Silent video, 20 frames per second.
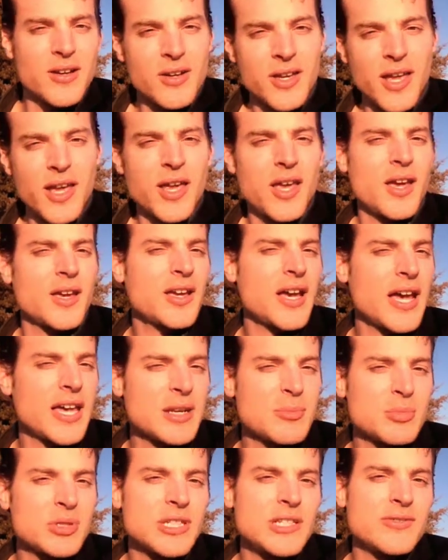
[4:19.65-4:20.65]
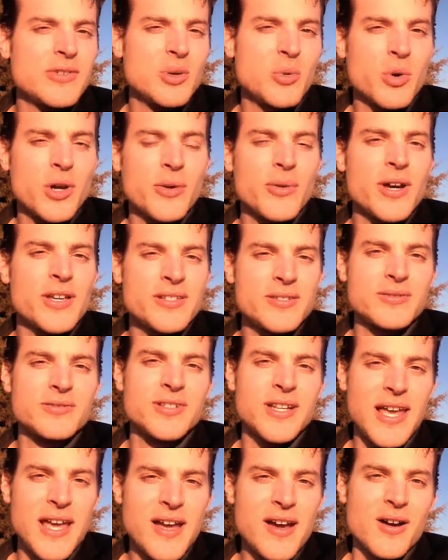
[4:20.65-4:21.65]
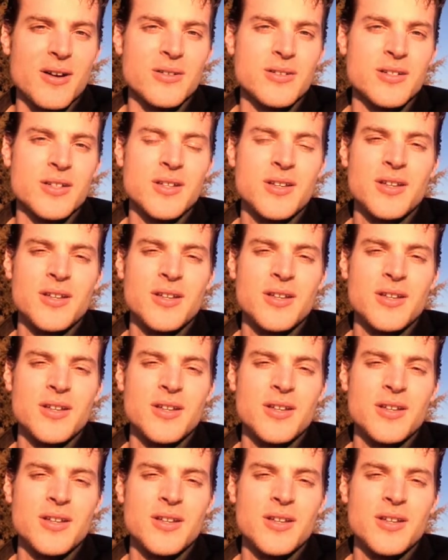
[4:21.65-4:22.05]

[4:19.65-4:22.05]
okay, I kind of believe it, what do I do now?